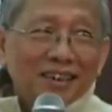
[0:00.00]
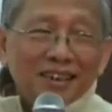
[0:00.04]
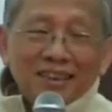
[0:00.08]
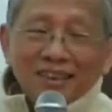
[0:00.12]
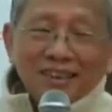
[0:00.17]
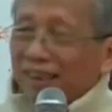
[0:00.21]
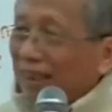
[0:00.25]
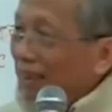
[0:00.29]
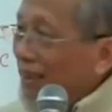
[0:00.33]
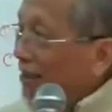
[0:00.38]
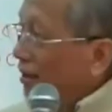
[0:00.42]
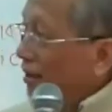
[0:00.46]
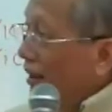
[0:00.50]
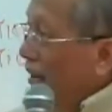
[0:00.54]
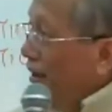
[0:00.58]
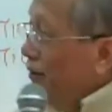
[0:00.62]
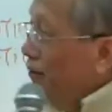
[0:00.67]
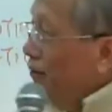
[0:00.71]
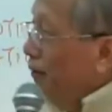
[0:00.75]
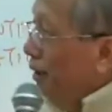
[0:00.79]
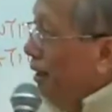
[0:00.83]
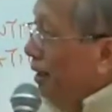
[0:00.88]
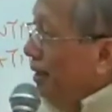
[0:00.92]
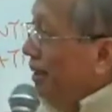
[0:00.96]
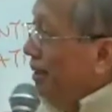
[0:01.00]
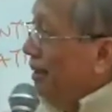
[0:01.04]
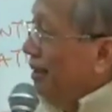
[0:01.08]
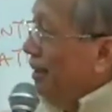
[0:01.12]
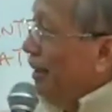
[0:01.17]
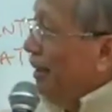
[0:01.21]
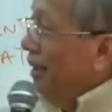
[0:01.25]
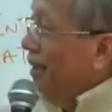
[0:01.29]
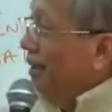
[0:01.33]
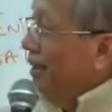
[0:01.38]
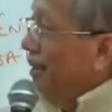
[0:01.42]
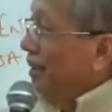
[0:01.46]
That's why what he
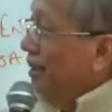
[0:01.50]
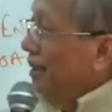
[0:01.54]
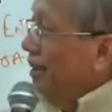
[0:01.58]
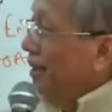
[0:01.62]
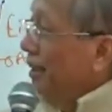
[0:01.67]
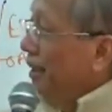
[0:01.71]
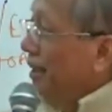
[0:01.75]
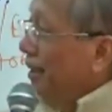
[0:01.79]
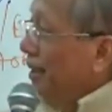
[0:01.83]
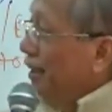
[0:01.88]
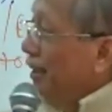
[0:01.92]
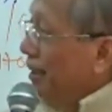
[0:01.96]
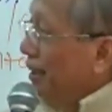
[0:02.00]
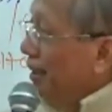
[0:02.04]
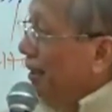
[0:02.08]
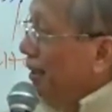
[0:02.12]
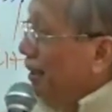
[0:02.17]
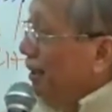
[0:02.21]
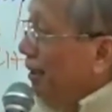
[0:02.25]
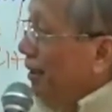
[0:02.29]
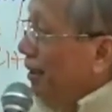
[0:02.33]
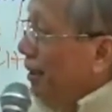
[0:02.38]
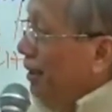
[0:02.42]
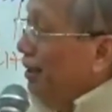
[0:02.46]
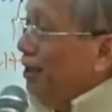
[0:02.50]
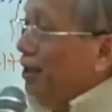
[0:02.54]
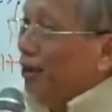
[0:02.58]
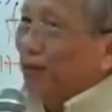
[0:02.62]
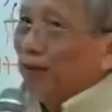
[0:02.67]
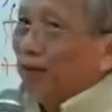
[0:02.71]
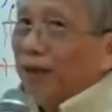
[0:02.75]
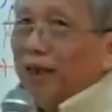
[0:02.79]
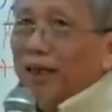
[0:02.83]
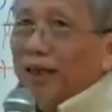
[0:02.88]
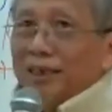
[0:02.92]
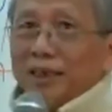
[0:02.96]
says is, this
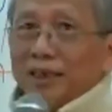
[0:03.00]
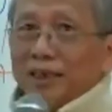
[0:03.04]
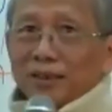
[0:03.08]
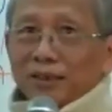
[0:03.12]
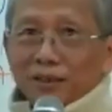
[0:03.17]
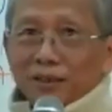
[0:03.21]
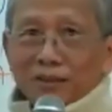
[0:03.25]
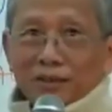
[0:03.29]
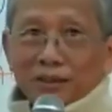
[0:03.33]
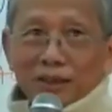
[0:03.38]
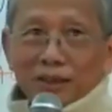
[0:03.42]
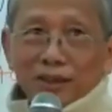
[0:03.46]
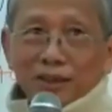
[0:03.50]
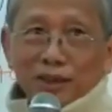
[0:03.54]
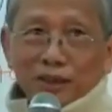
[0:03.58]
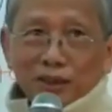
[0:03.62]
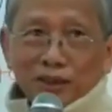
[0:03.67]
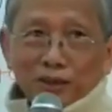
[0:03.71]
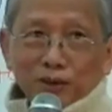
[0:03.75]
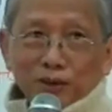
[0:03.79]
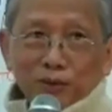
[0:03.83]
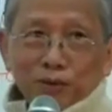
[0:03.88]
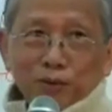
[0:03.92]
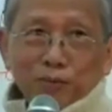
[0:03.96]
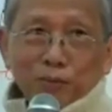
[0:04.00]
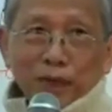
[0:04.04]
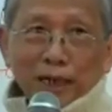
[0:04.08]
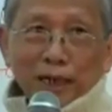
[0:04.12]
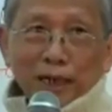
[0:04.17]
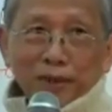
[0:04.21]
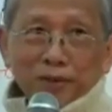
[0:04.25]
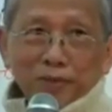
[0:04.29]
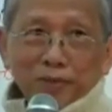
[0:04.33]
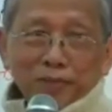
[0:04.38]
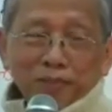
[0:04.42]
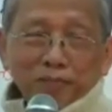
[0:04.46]
one he thought is the true
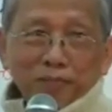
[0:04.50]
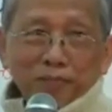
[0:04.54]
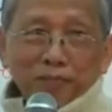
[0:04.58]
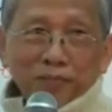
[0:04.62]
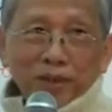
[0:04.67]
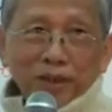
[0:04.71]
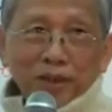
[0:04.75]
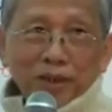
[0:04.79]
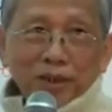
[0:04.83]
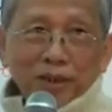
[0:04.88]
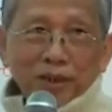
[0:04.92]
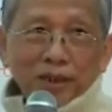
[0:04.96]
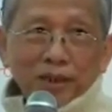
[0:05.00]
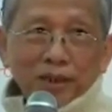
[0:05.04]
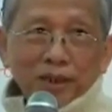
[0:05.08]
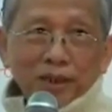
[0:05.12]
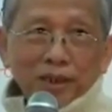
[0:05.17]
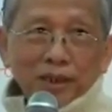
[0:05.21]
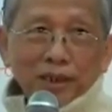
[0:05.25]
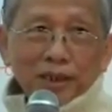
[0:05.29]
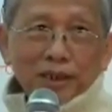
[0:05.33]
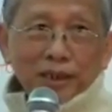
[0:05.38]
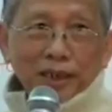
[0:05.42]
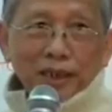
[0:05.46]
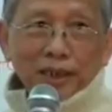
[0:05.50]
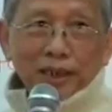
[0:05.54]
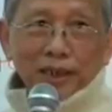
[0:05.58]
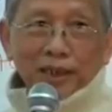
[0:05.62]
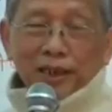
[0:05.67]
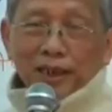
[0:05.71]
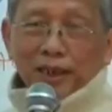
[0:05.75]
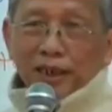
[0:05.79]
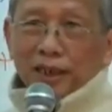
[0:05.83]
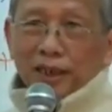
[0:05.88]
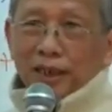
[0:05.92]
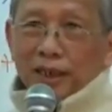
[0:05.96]
mind. He
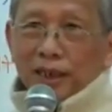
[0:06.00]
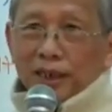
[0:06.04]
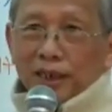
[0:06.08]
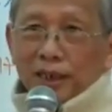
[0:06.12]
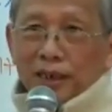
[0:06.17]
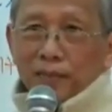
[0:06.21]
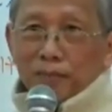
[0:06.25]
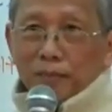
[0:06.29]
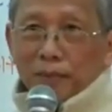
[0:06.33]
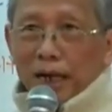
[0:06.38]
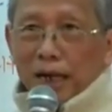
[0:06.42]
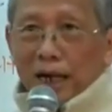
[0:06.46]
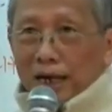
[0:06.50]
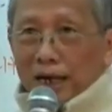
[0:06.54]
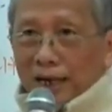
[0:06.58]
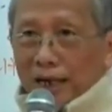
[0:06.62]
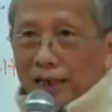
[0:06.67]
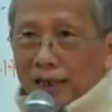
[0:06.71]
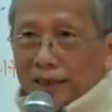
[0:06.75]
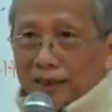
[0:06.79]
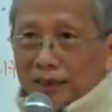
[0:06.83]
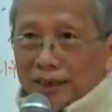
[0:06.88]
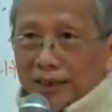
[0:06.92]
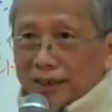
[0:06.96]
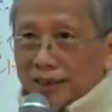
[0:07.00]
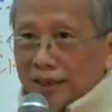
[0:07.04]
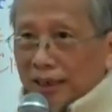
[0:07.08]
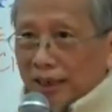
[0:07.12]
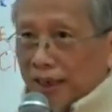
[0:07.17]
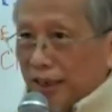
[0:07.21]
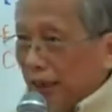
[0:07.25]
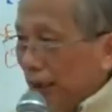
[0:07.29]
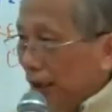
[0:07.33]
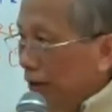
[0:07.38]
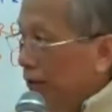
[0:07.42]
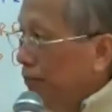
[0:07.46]
said, the mind is
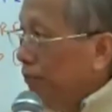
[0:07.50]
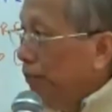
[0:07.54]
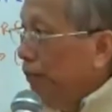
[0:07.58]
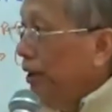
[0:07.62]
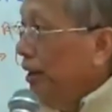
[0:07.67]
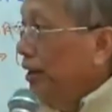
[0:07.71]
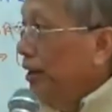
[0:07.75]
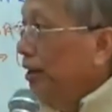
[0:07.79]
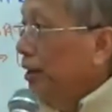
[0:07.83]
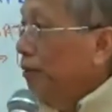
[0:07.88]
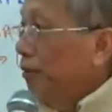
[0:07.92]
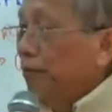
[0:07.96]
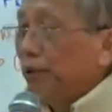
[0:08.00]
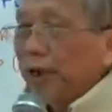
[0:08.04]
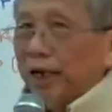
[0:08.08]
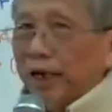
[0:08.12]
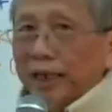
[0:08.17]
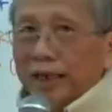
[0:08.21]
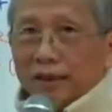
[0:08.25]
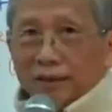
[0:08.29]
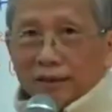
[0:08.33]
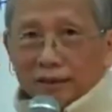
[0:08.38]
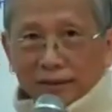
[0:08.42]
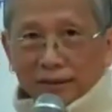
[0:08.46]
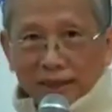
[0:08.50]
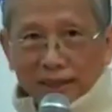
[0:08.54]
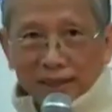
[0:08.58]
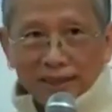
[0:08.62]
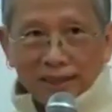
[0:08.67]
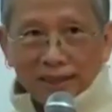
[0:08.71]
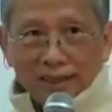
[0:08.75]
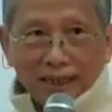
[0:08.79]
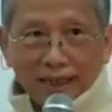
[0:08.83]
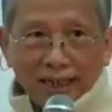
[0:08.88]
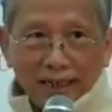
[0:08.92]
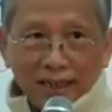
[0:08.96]
like a mirror bright on a
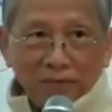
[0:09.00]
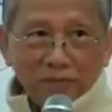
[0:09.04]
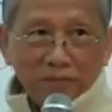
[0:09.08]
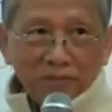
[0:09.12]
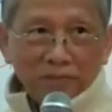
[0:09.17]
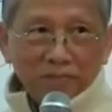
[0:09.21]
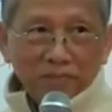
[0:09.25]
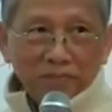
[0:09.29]
stand.